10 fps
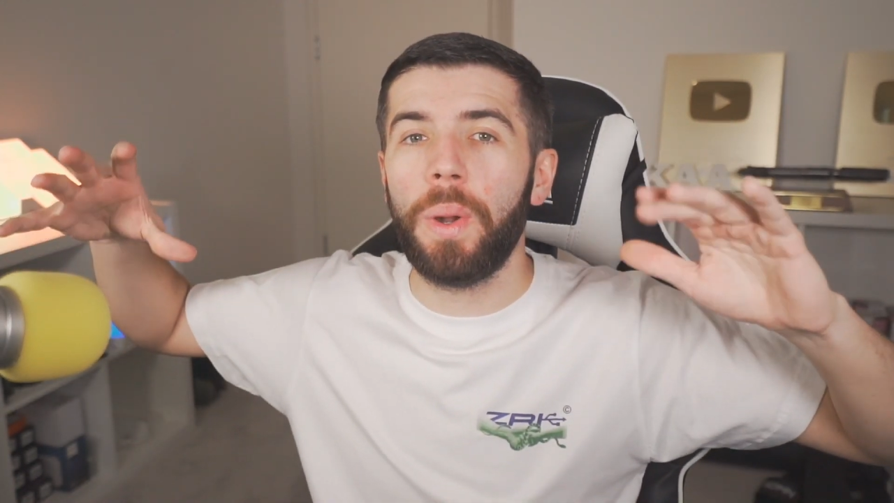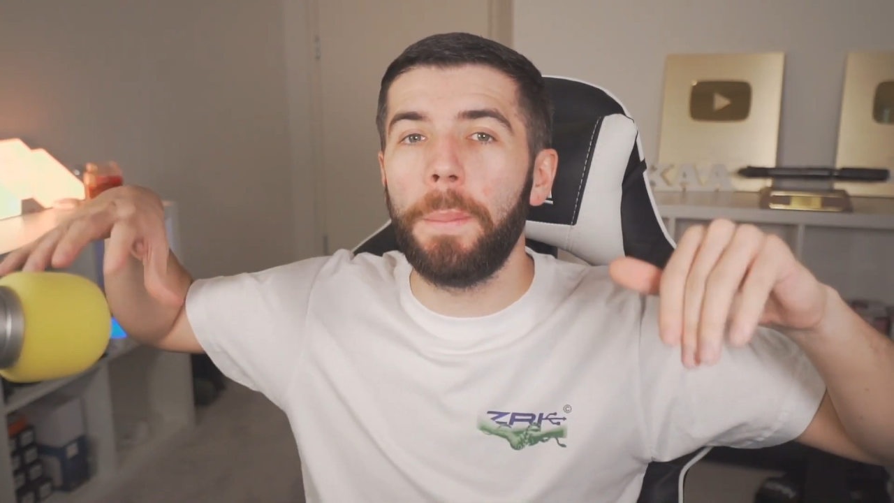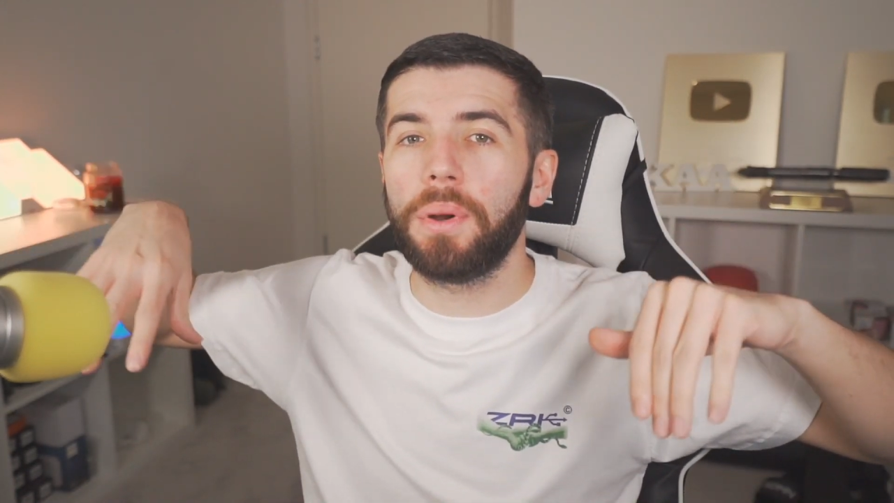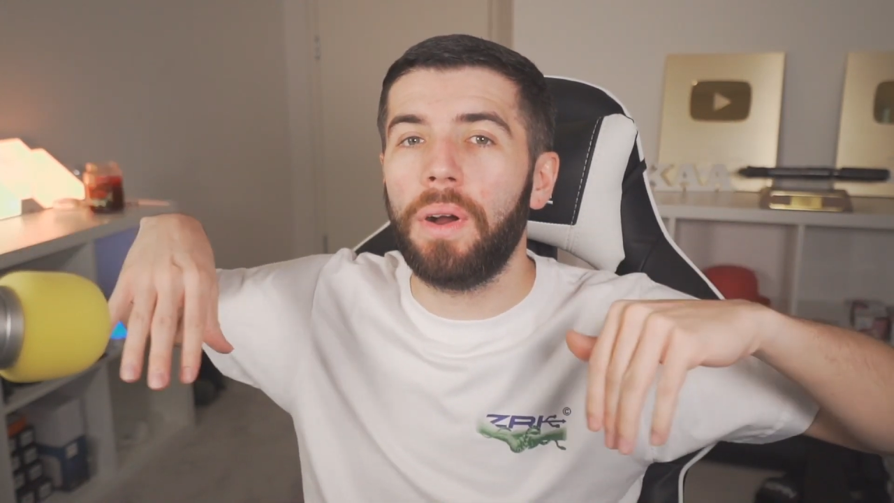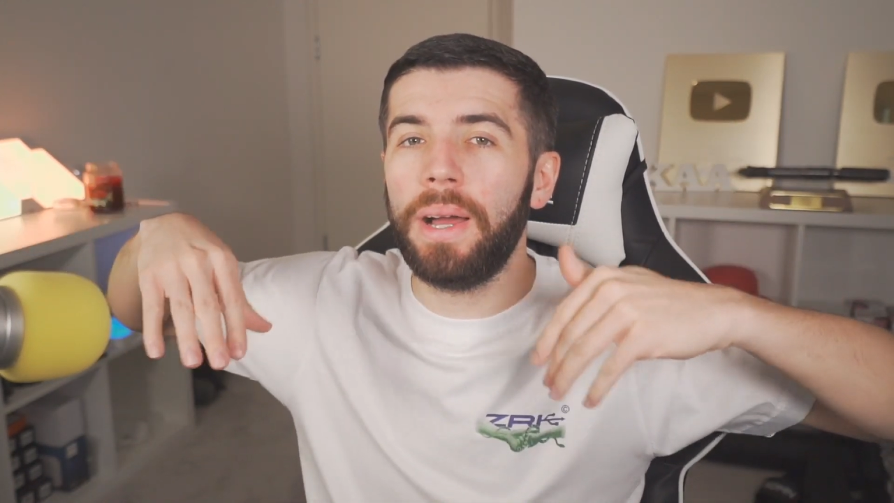
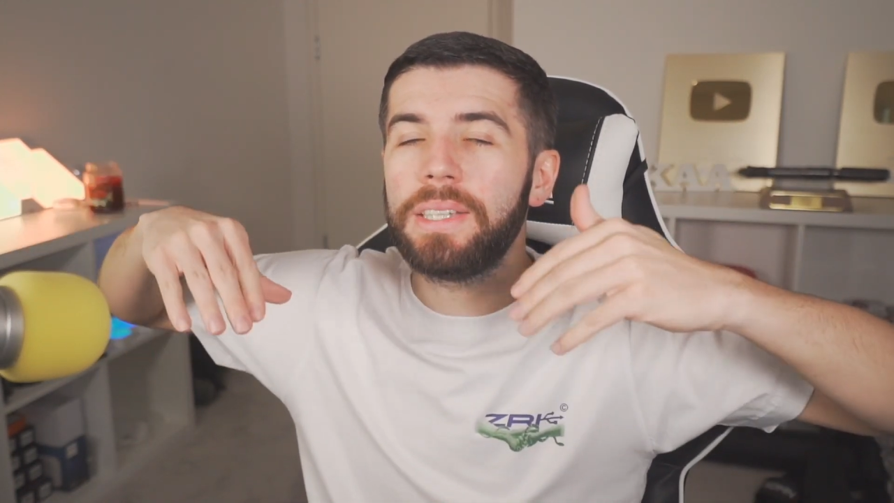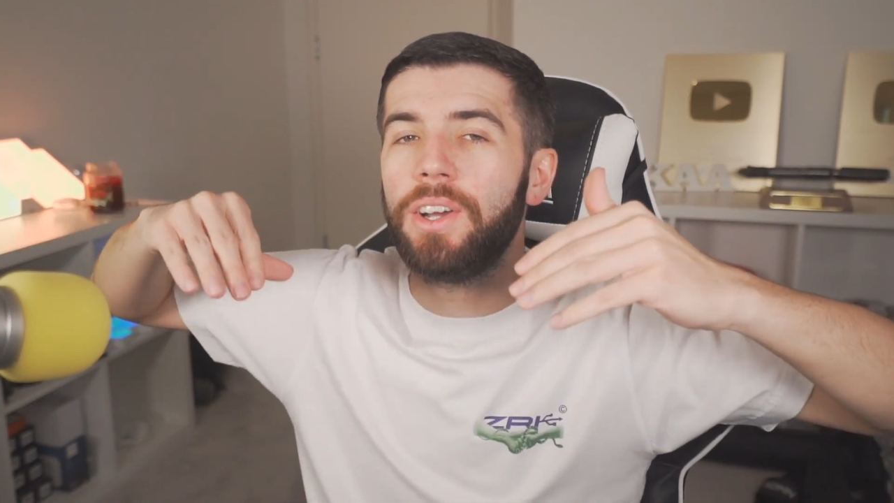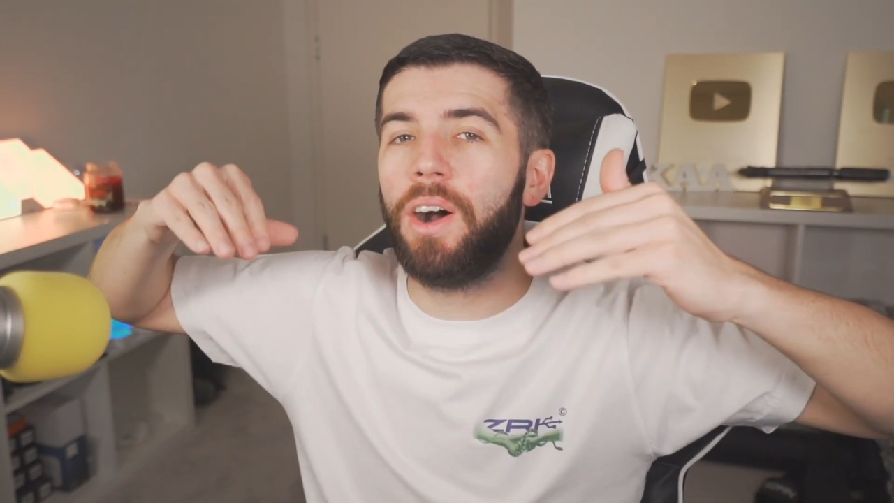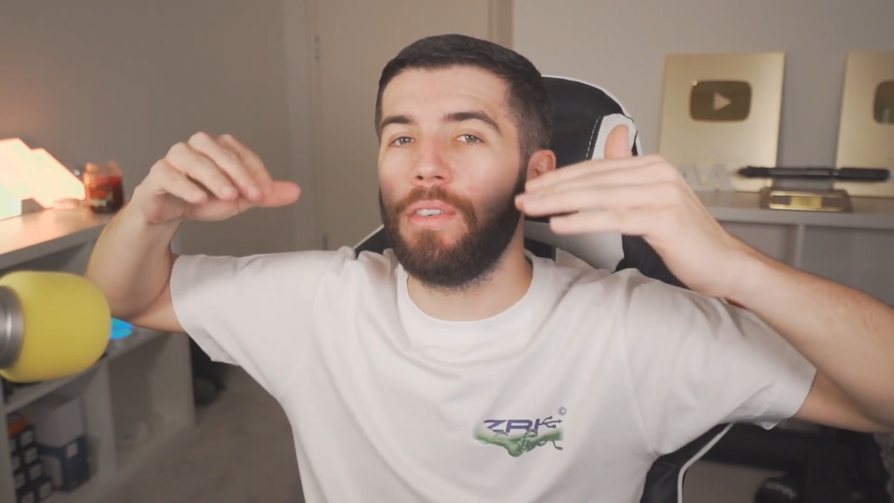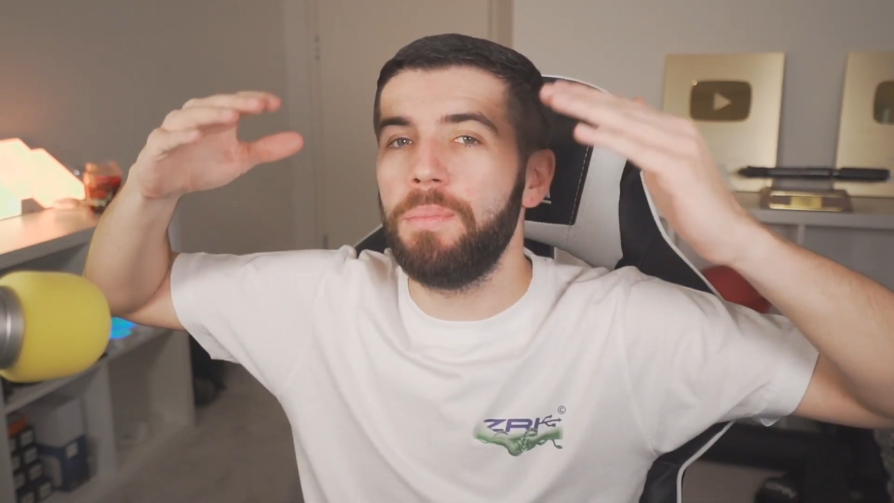comprise
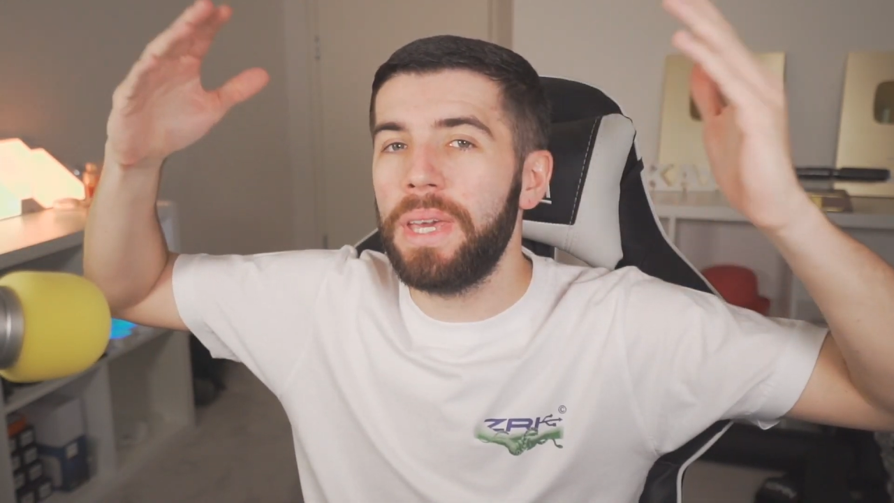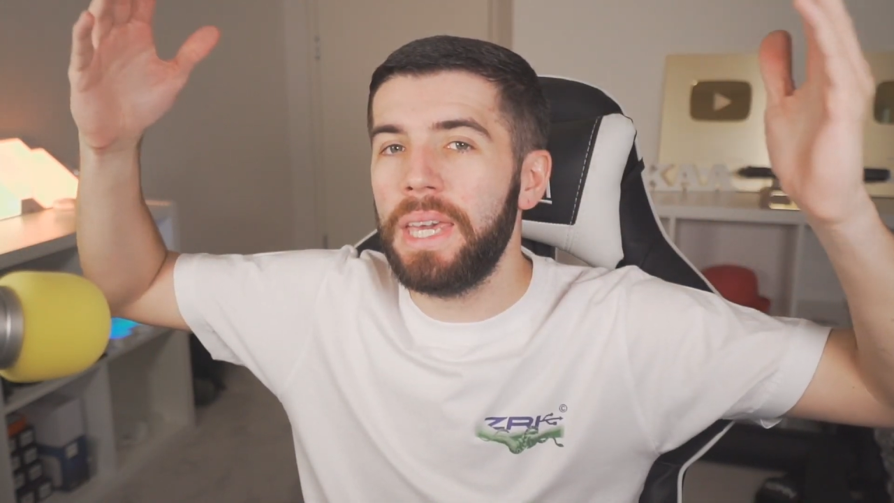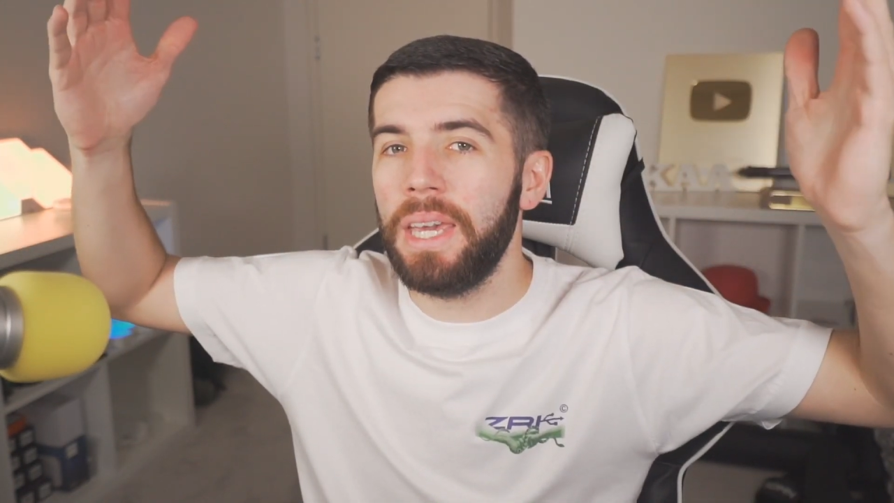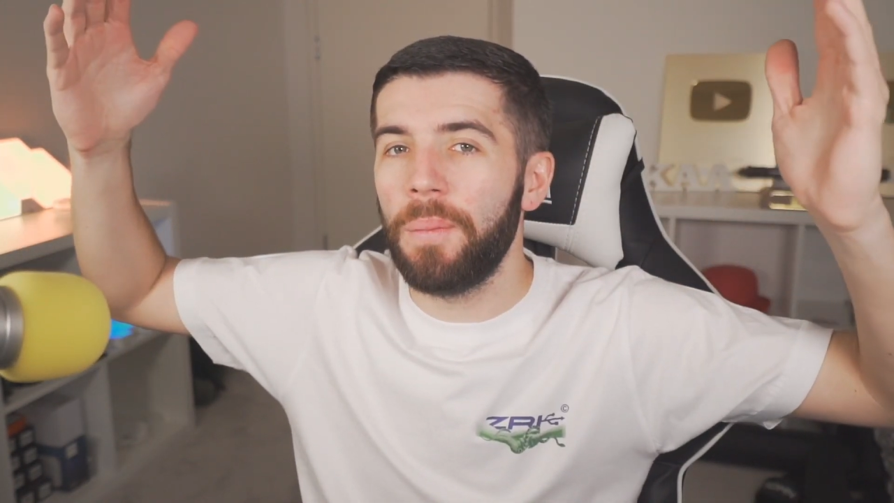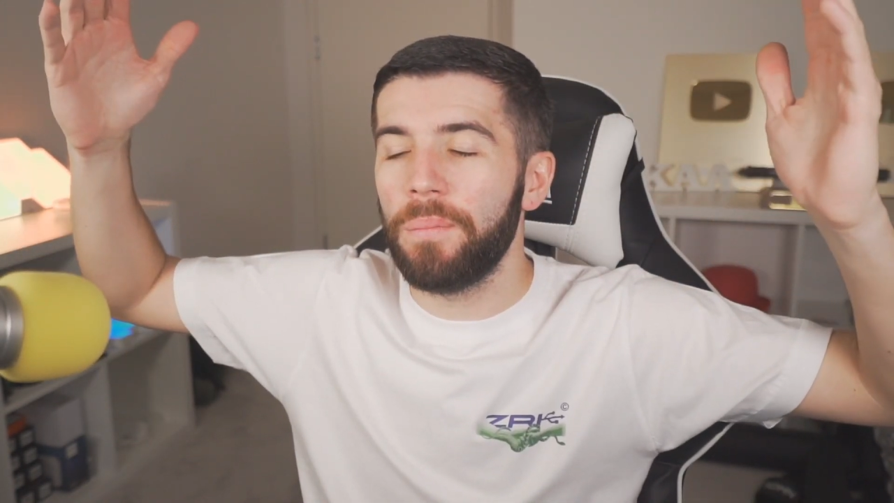of
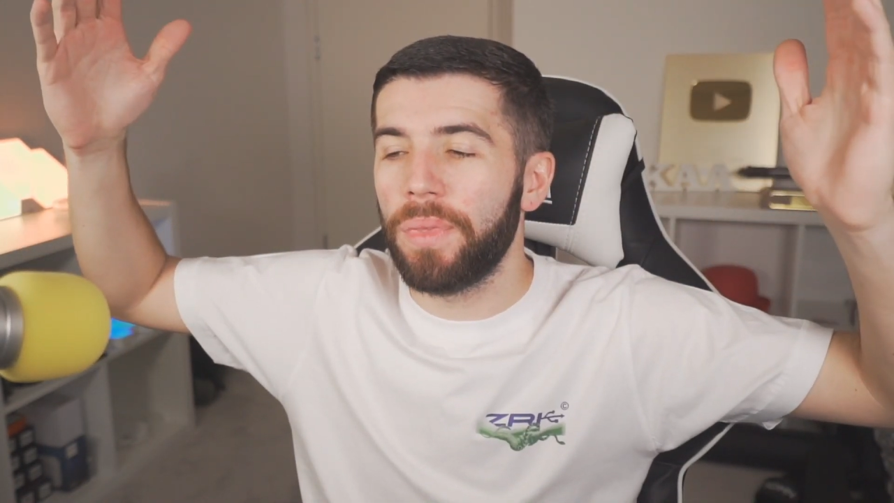me